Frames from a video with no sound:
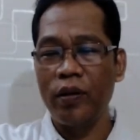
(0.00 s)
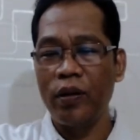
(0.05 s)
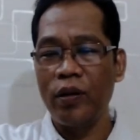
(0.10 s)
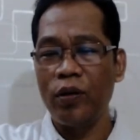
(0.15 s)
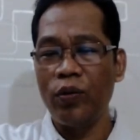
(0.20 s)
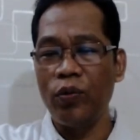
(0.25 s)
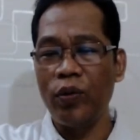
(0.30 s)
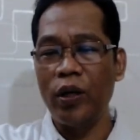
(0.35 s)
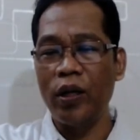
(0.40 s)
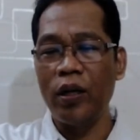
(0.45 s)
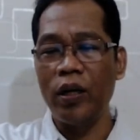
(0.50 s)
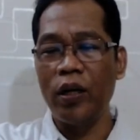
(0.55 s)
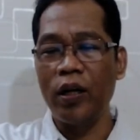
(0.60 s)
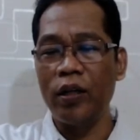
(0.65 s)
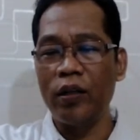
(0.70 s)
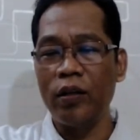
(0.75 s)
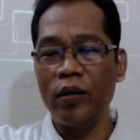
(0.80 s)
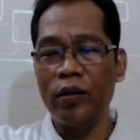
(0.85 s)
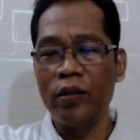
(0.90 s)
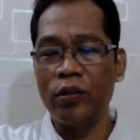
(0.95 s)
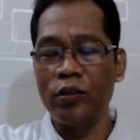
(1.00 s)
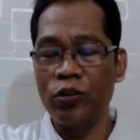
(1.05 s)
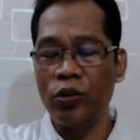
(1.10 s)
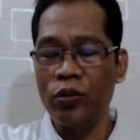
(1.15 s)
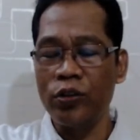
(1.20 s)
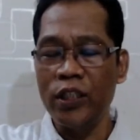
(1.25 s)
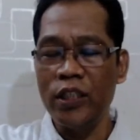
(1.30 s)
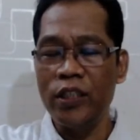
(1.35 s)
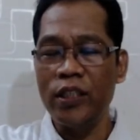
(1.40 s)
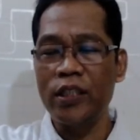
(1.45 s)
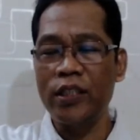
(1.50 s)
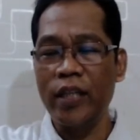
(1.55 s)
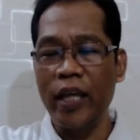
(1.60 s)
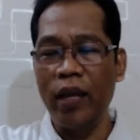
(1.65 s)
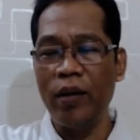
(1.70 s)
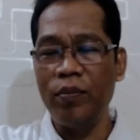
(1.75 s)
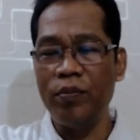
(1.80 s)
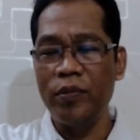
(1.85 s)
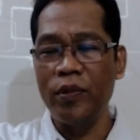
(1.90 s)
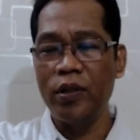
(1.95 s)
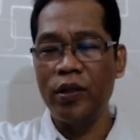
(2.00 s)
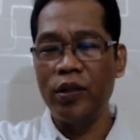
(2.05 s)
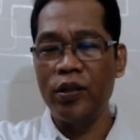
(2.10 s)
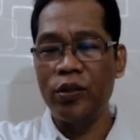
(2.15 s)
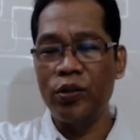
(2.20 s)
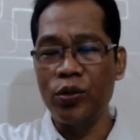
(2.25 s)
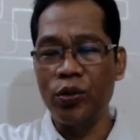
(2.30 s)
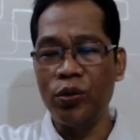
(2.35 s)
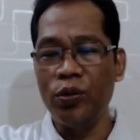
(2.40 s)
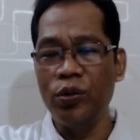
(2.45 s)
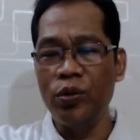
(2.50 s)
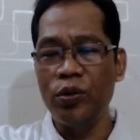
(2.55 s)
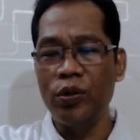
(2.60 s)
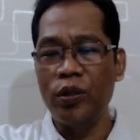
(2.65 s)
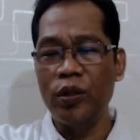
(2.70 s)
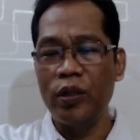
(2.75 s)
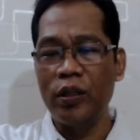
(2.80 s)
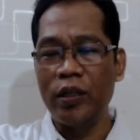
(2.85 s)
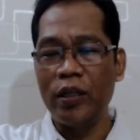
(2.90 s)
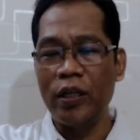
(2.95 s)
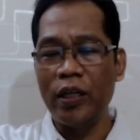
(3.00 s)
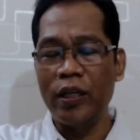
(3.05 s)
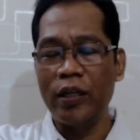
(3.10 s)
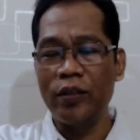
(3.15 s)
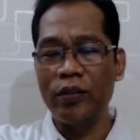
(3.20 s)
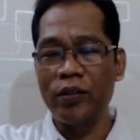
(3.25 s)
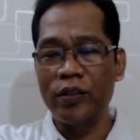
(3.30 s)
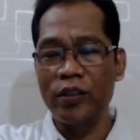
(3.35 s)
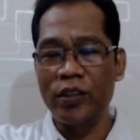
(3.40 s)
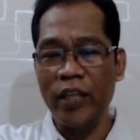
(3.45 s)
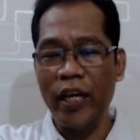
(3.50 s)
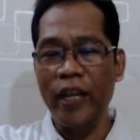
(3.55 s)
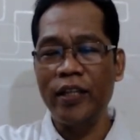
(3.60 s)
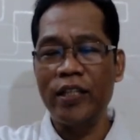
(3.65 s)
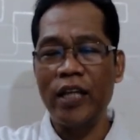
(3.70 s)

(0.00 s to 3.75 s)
that. So Jesus came to change